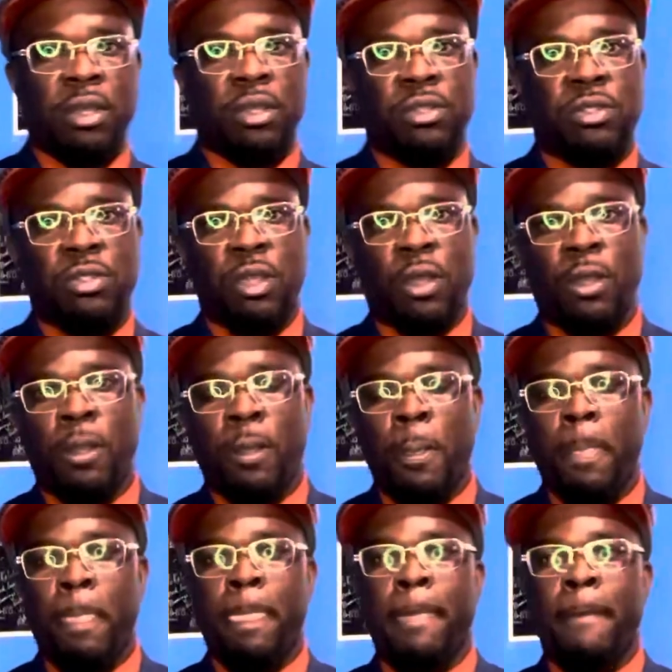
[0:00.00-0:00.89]
So,
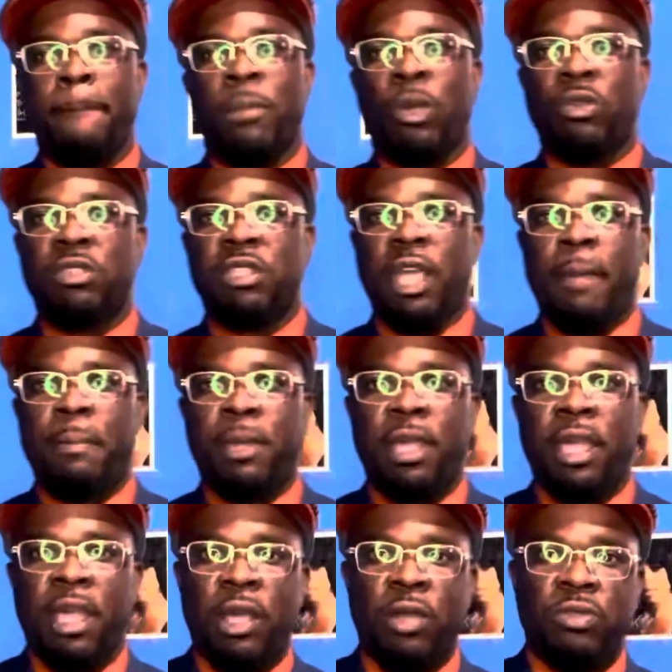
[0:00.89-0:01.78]
on top of
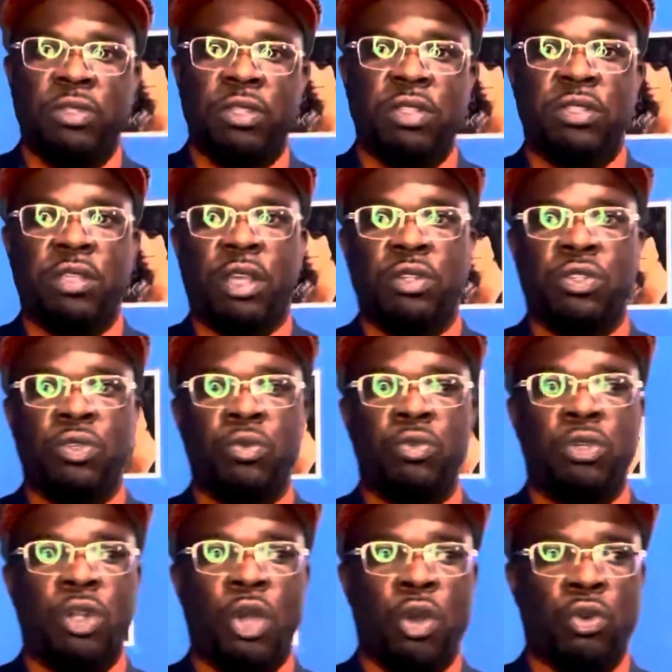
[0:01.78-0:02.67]
houses, I do
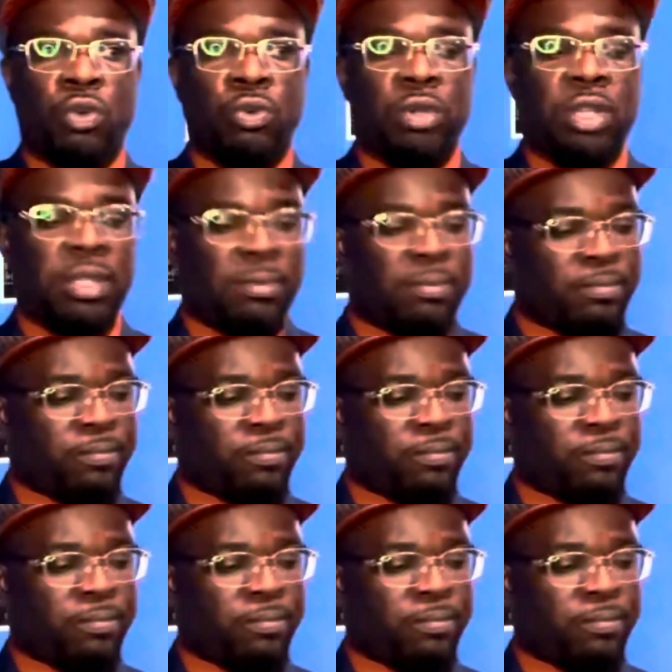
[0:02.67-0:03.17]
notary